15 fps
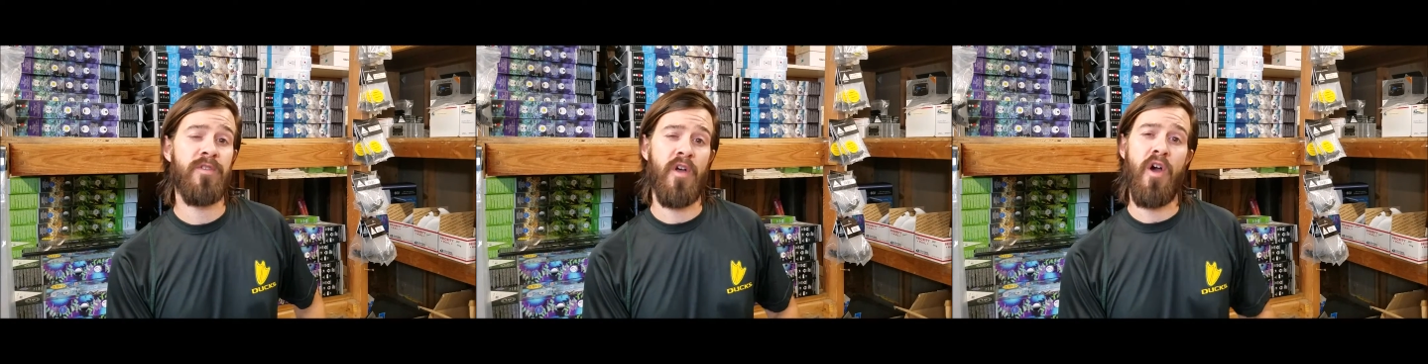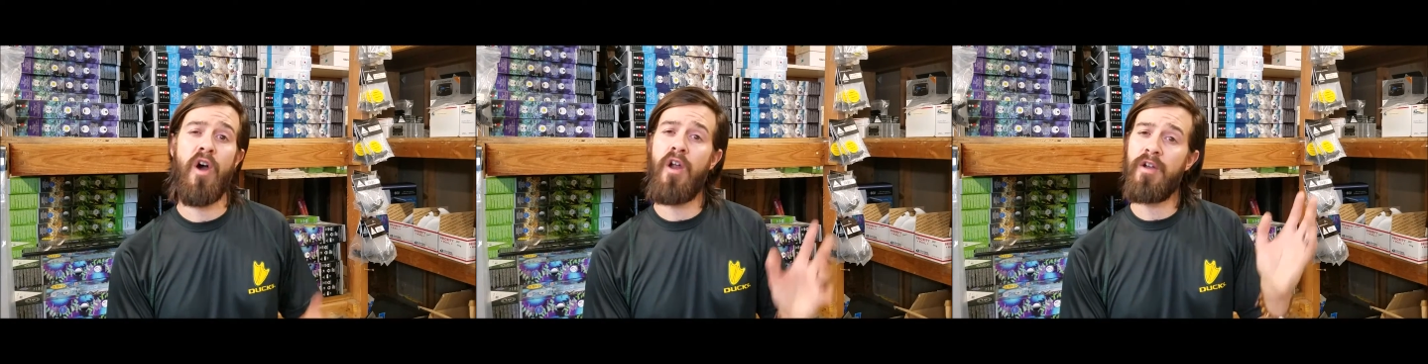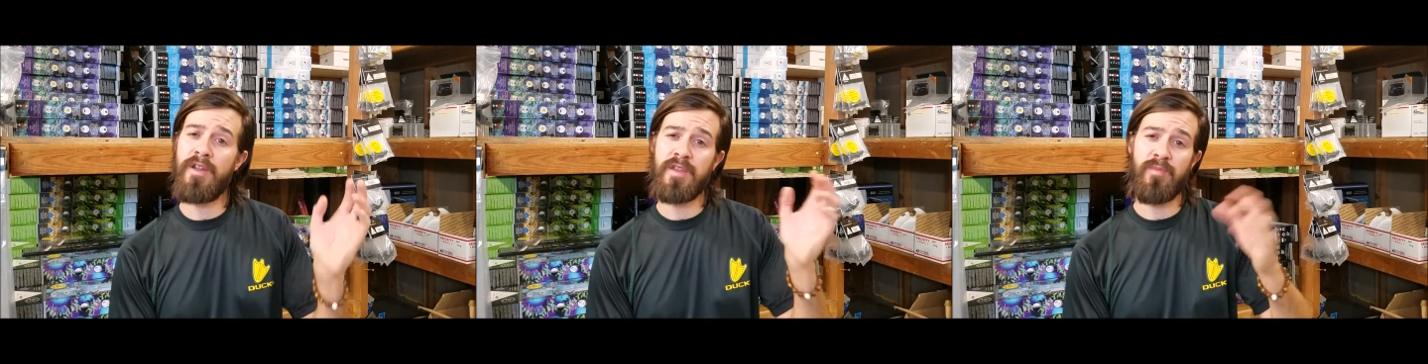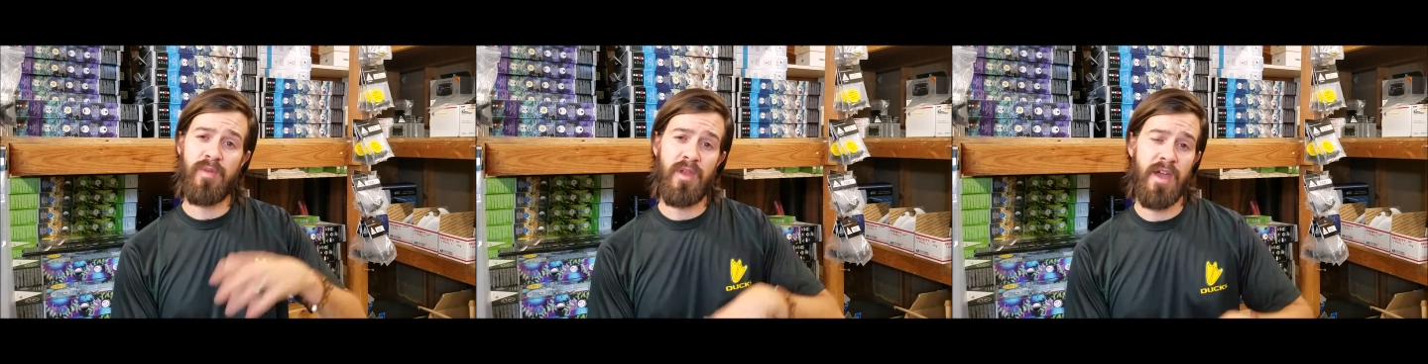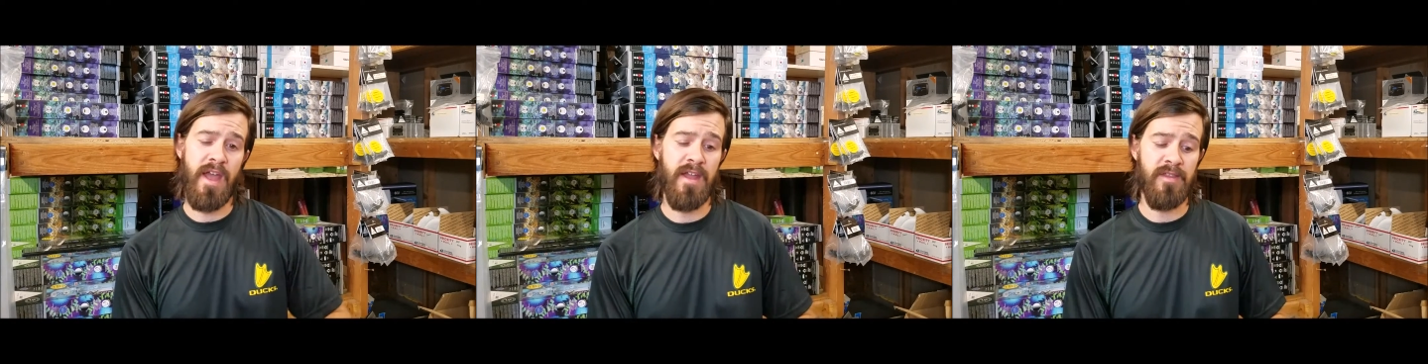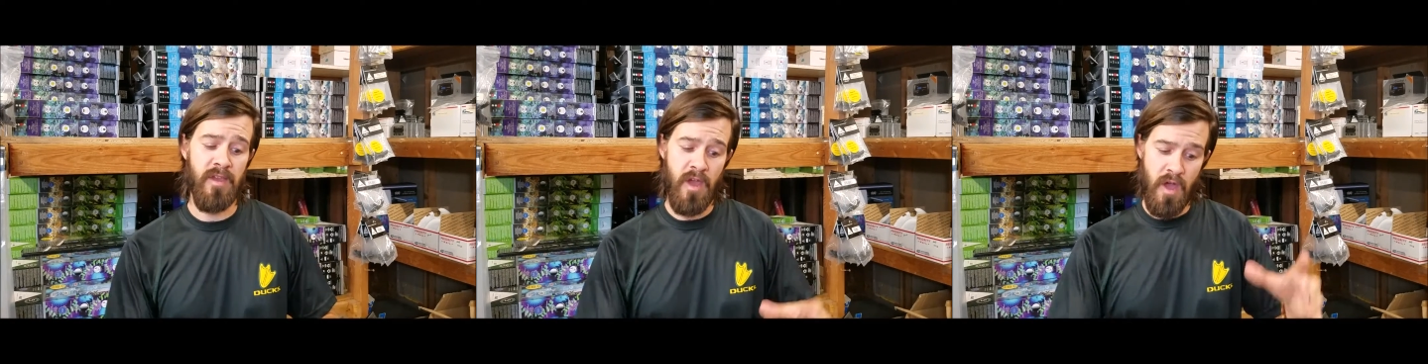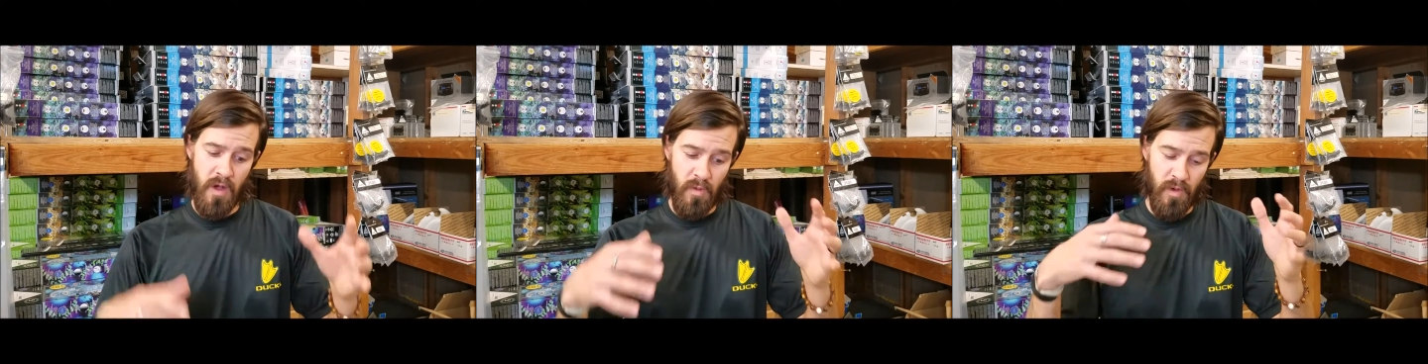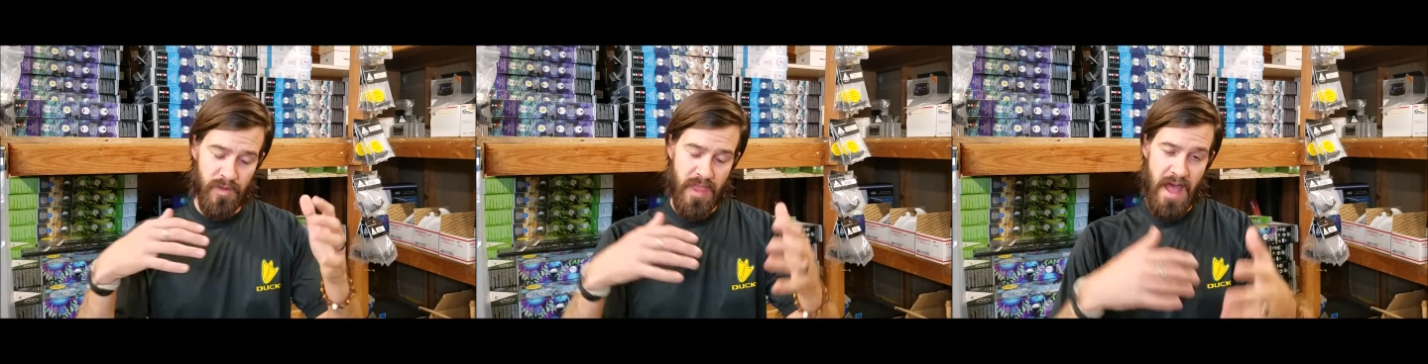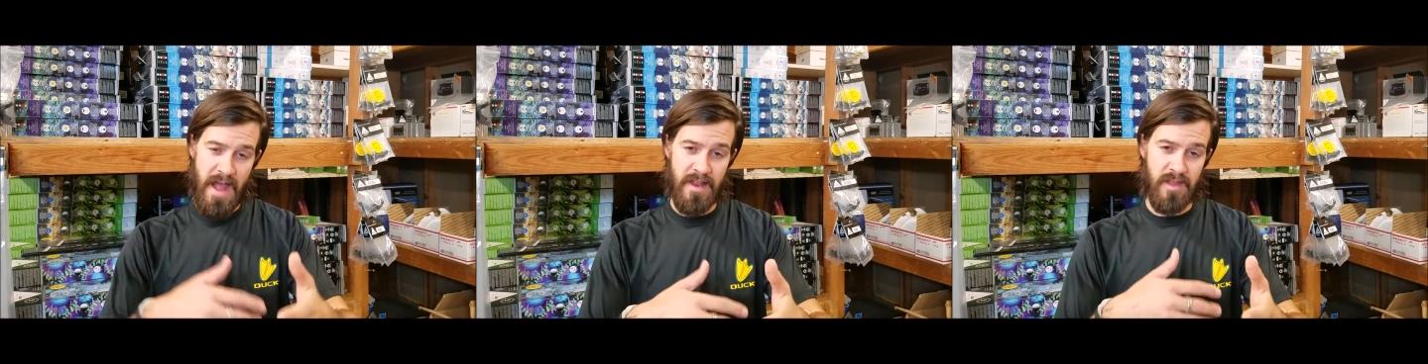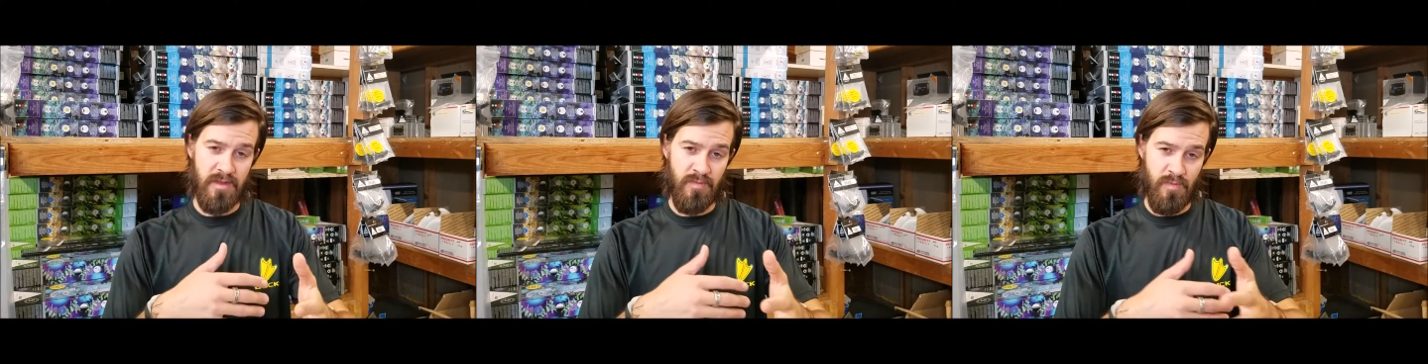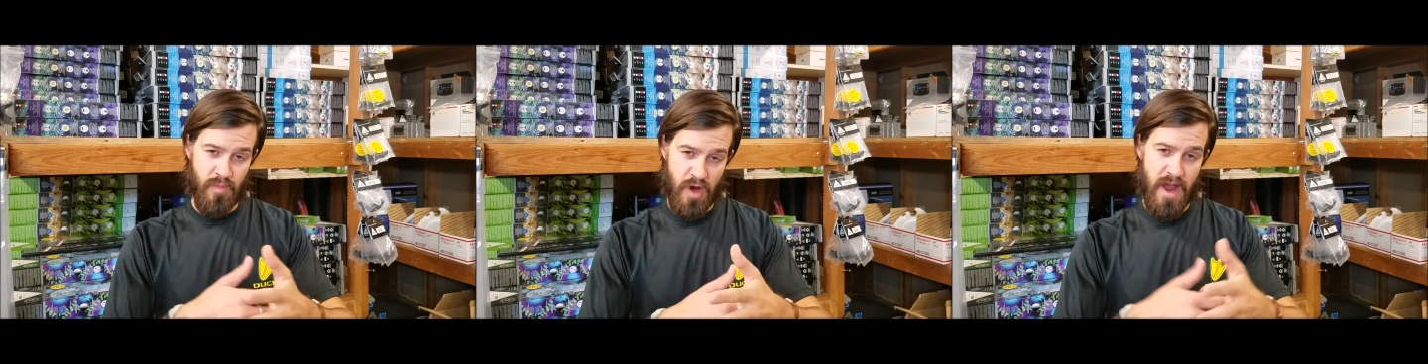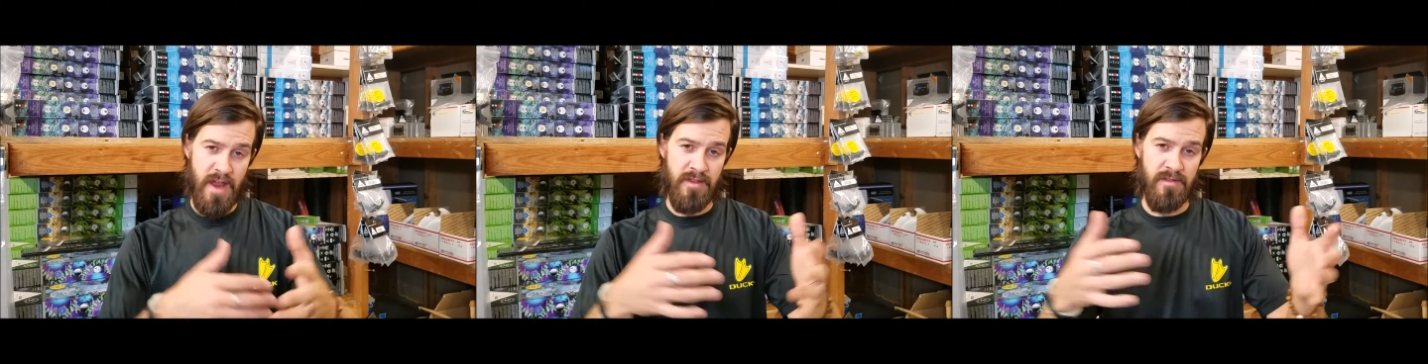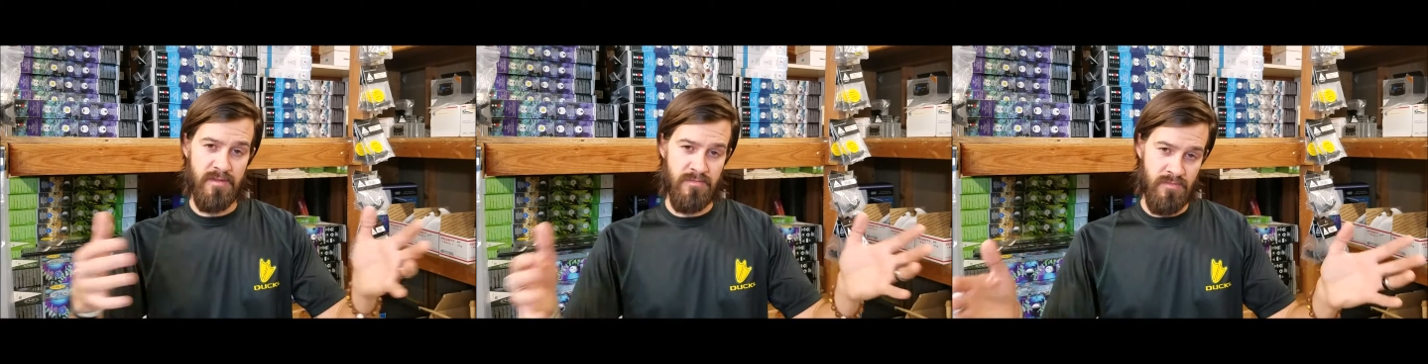the hardest plants with that spread